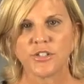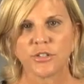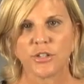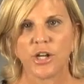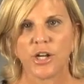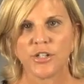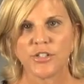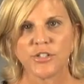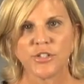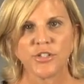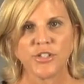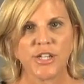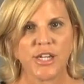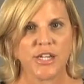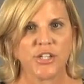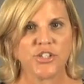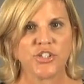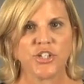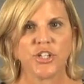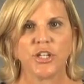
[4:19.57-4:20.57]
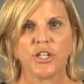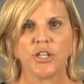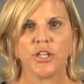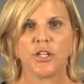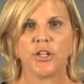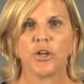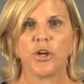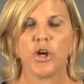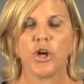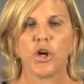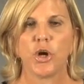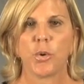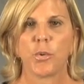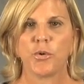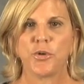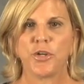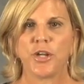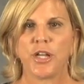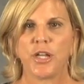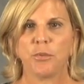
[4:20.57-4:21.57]
consultation or
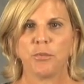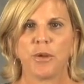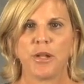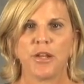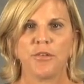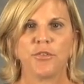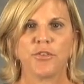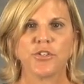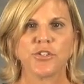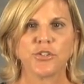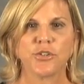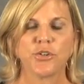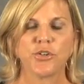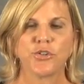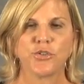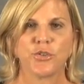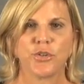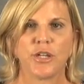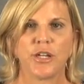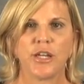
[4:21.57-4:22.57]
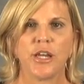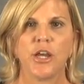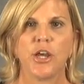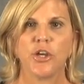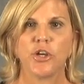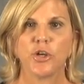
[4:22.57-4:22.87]
when you're getting ready for surgery,